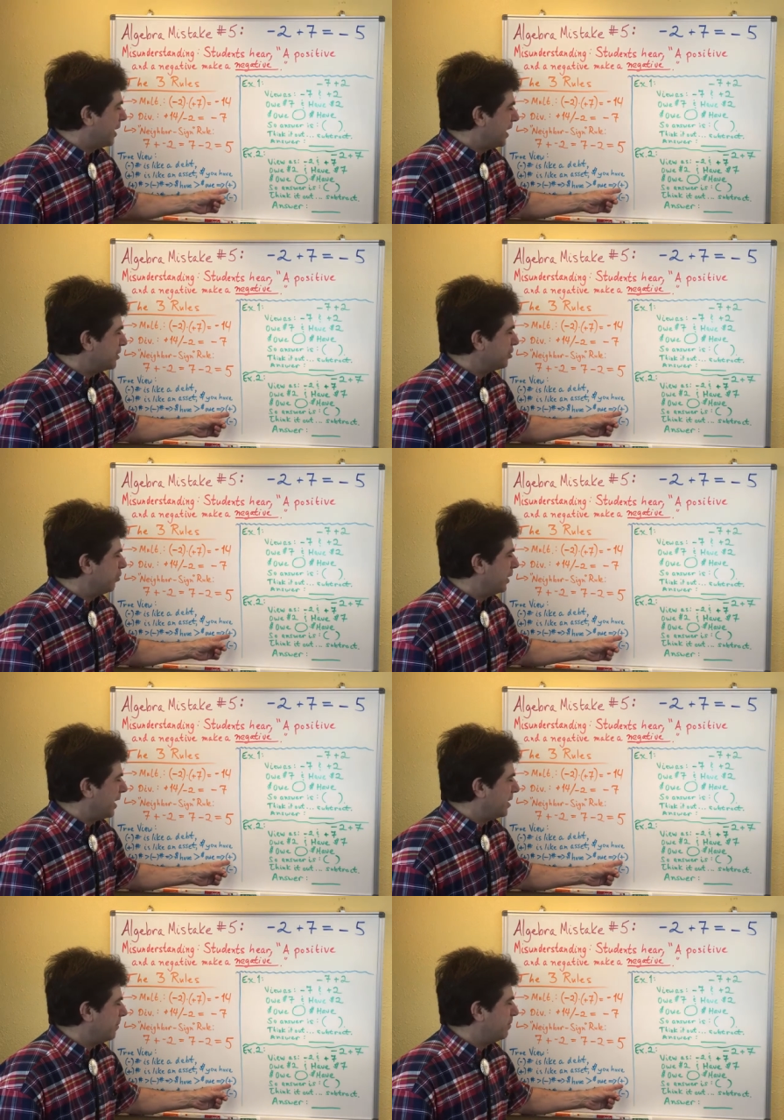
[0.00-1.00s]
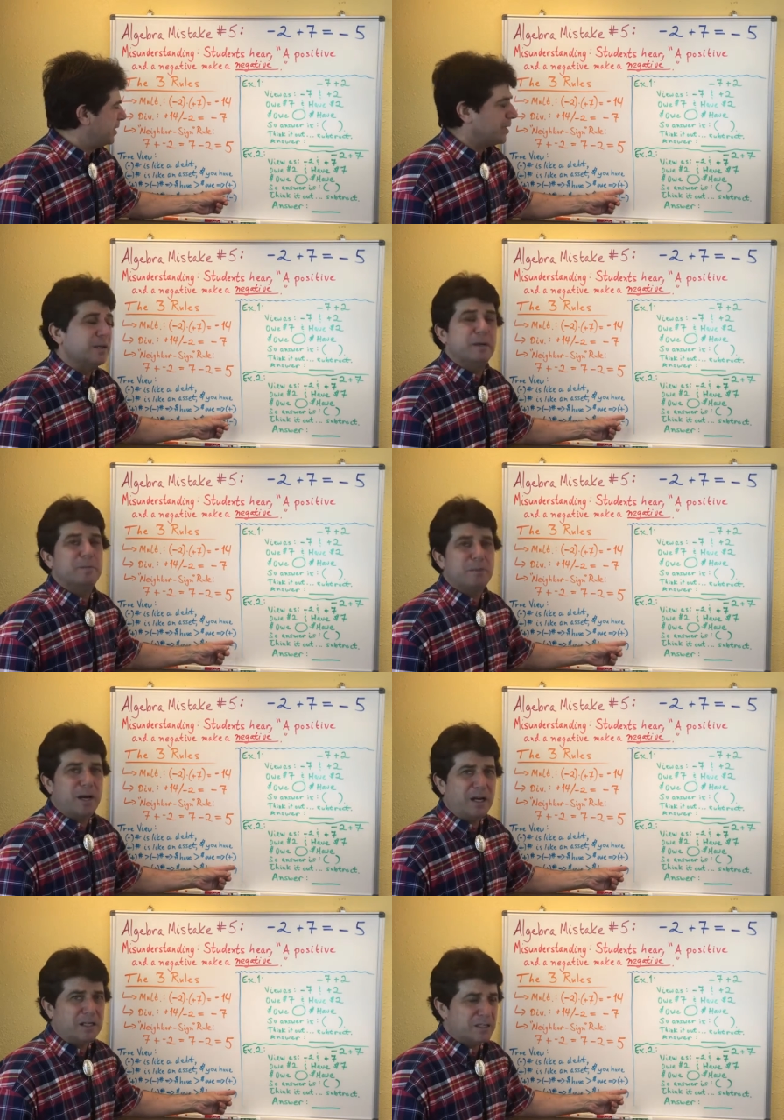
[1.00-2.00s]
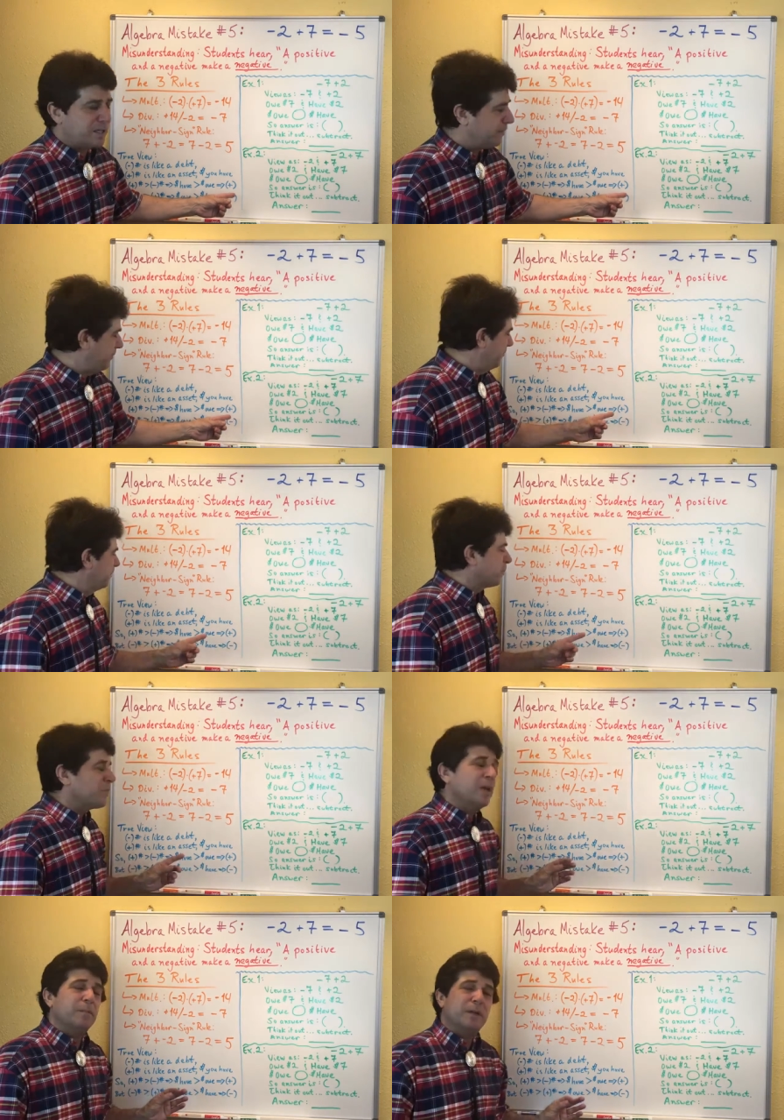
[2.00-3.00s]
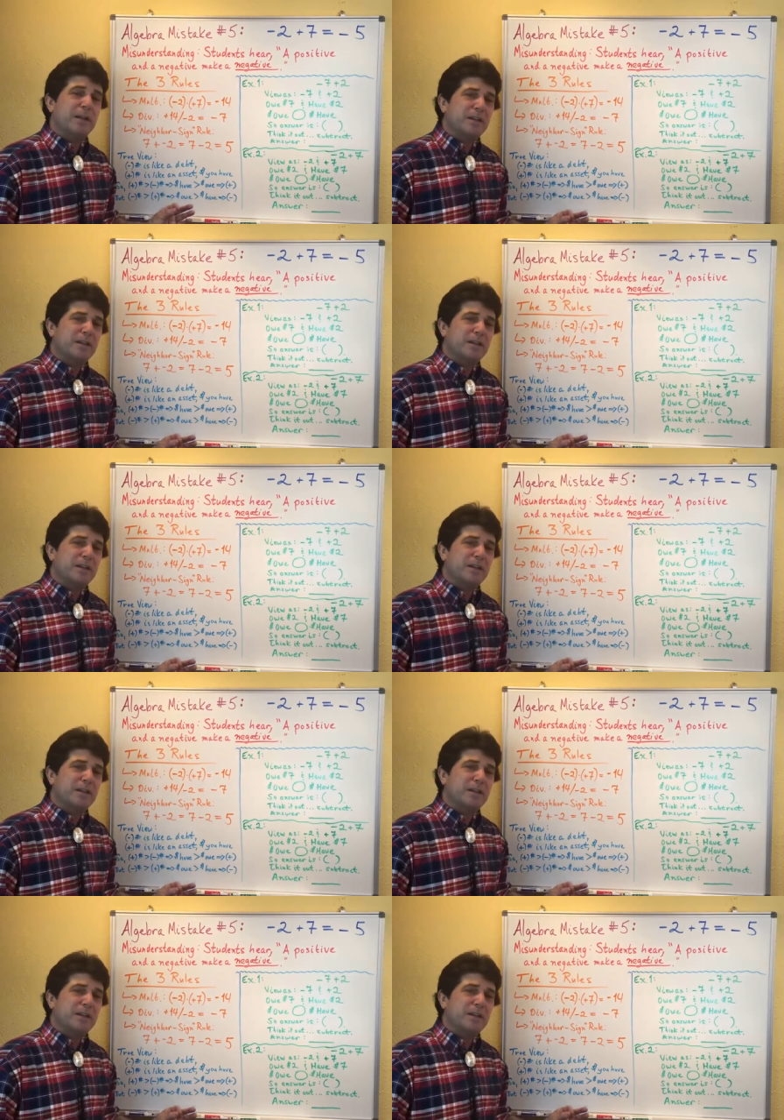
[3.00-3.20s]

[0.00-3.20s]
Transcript: answer will end up being positive. But on